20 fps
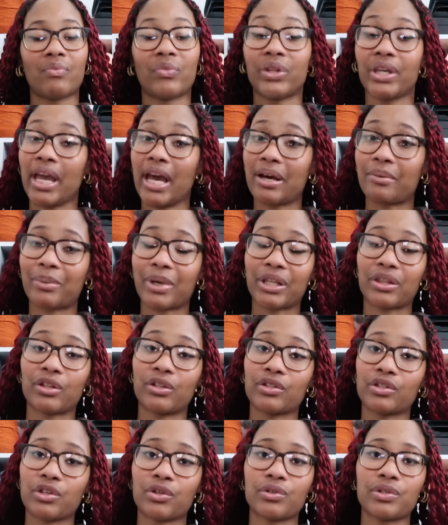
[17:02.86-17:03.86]
Yeah, my
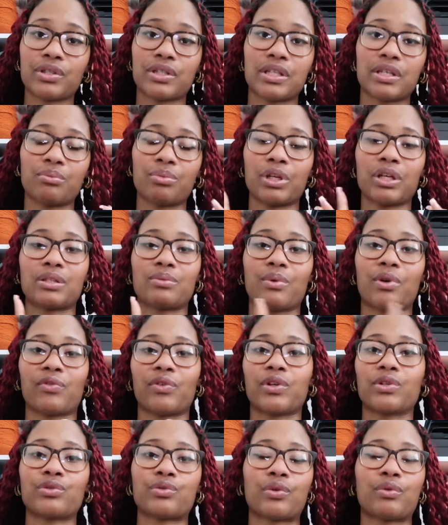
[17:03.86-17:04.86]
third Tosta tee, because my
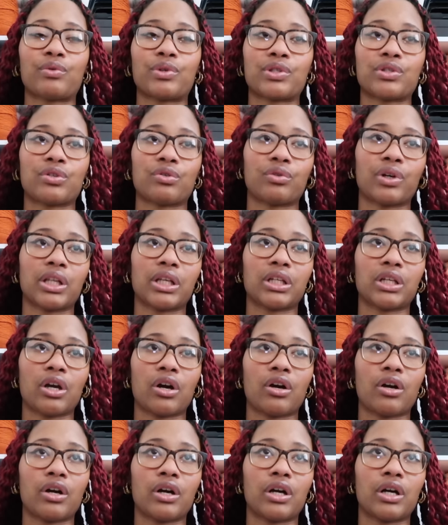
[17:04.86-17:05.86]
first one was Sorella
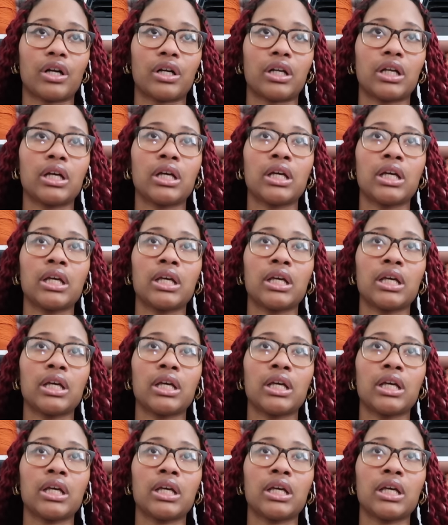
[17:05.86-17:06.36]
yarn,